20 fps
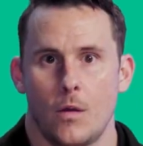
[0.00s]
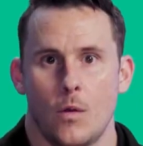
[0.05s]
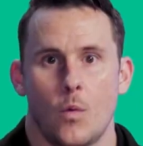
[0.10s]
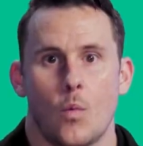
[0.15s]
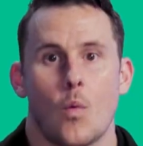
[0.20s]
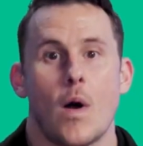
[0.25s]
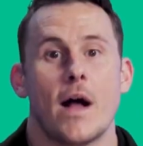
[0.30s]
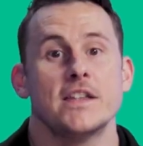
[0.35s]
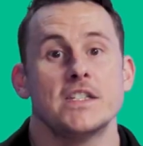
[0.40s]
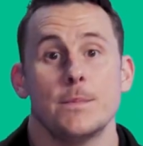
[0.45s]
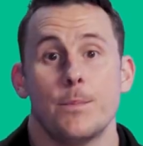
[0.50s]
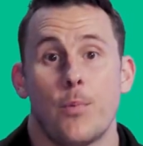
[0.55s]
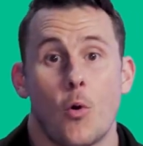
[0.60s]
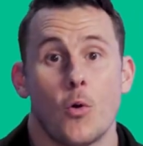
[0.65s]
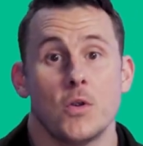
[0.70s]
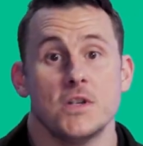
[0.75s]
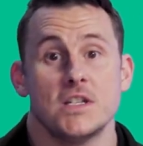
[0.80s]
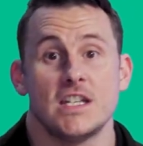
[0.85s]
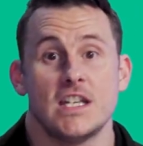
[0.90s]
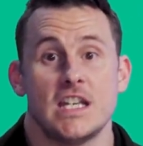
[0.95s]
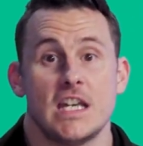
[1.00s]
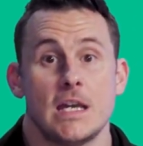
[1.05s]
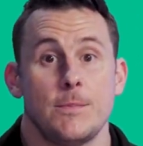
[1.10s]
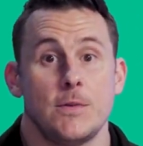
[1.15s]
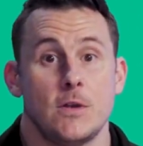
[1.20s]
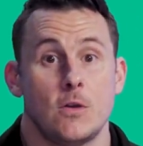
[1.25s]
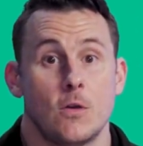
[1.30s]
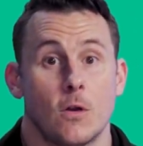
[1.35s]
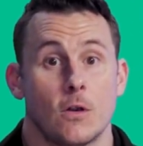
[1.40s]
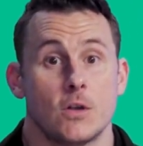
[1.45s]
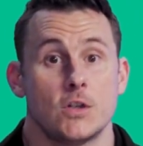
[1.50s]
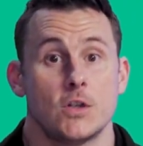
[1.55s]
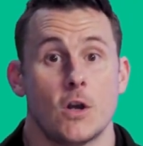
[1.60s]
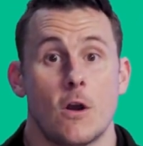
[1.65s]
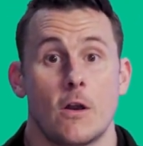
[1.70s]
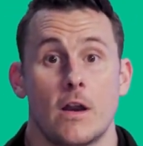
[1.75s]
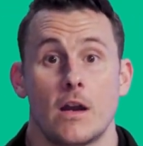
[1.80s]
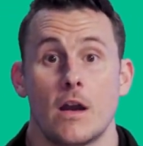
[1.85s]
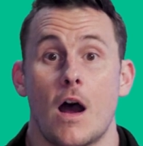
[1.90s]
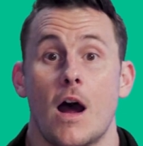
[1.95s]
While it's important to keep your
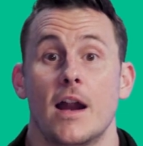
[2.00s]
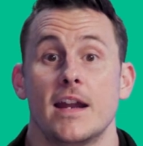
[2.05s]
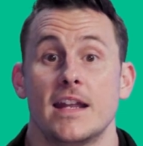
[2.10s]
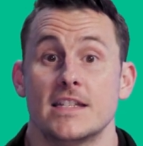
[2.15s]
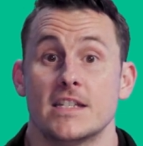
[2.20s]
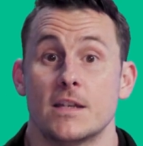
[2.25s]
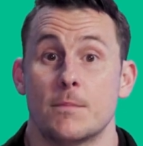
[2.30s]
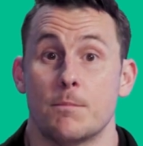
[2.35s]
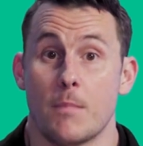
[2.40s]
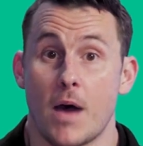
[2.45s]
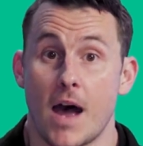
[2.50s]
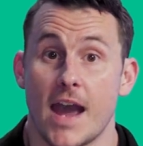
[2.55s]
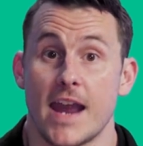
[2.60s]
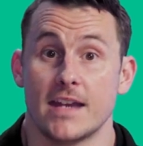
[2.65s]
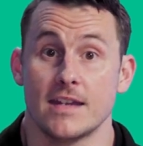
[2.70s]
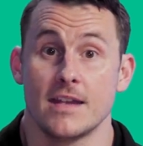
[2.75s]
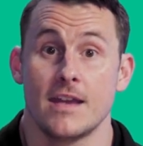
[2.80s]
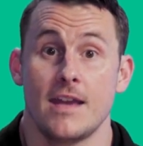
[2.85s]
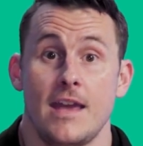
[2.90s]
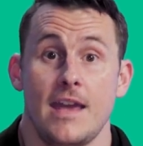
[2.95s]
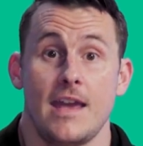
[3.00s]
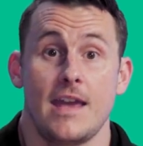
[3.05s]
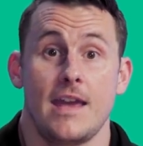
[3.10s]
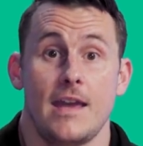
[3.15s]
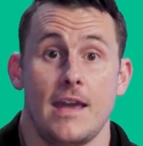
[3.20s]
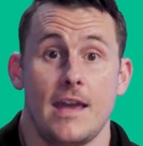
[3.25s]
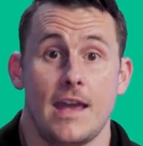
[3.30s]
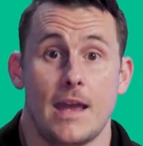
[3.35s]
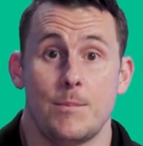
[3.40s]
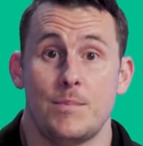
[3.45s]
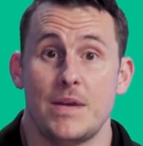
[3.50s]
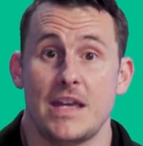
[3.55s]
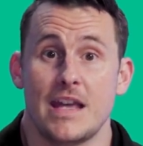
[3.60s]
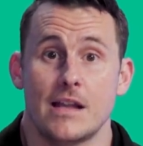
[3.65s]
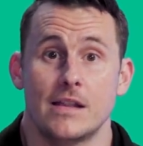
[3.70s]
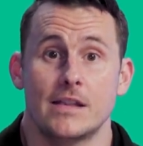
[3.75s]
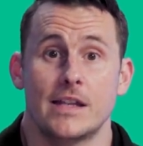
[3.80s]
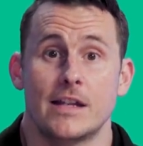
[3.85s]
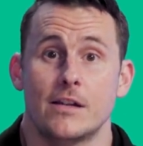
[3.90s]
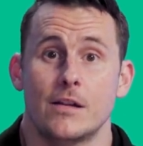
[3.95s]
target audience in mind, and be
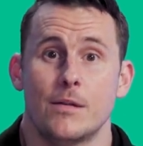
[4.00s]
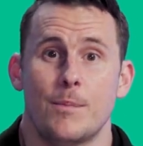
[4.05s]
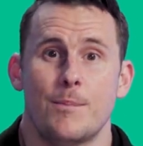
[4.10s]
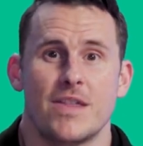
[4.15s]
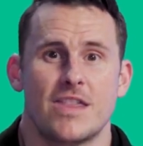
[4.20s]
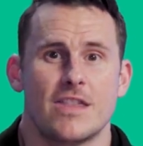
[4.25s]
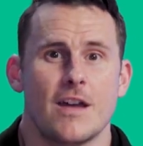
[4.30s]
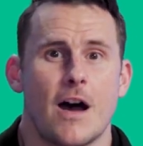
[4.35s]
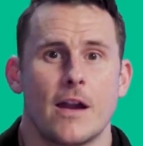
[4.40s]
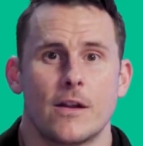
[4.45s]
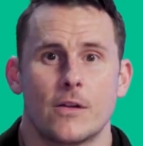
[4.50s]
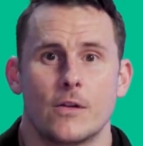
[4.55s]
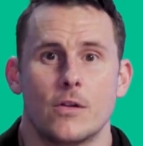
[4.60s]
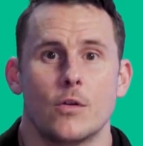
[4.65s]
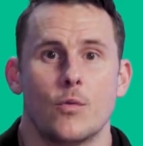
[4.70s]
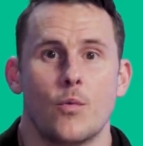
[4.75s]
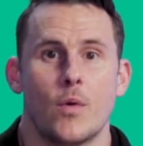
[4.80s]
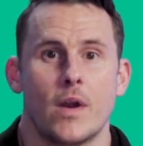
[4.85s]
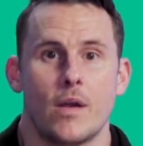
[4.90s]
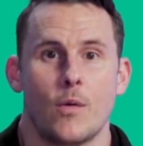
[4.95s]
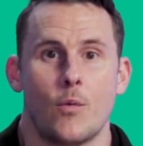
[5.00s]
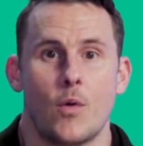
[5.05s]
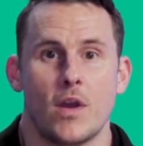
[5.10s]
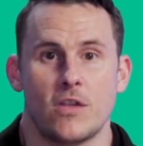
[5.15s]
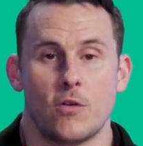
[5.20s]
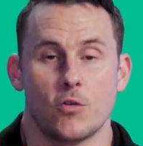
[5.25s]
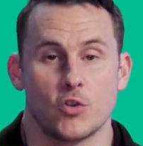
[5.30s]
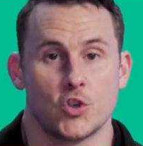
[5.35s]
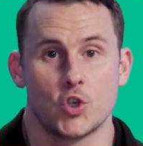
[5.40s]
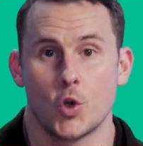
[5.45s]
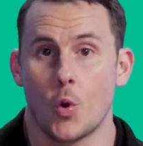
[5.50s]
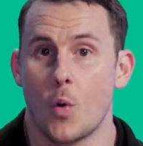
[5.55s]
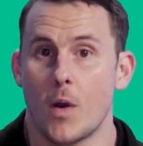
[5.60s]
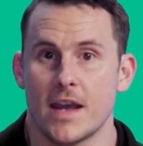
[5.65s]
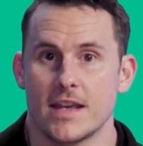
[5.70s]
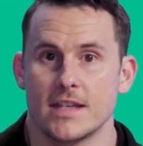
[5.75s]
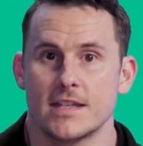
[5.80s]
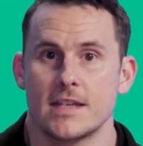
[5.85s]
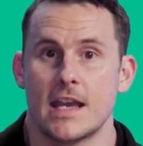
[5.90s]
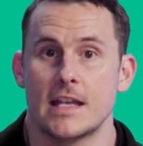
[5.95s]
a little methodical with, with your
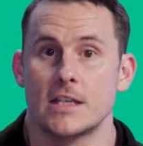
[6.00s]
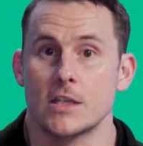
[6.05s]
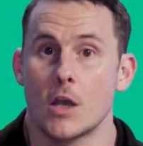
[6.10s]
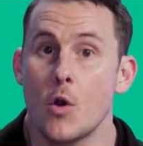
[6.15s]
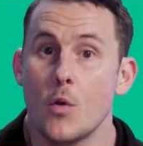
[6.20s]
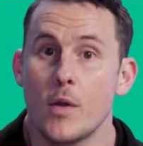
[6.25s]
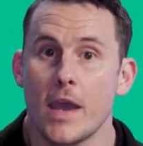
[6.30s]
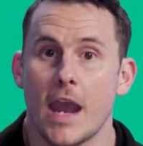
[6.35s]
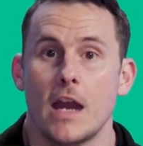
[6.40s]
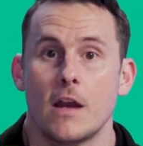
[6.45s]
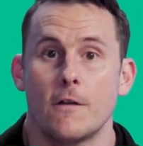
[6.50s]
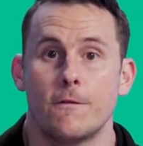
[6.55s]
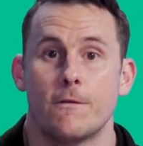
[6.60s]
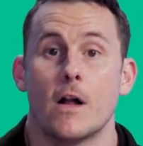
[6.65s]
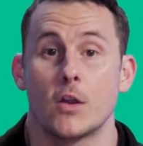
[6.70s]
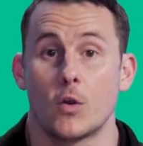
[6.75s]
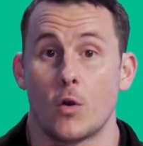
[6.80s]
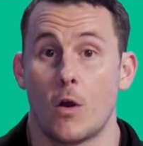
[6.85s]
choice, it's okay to follow your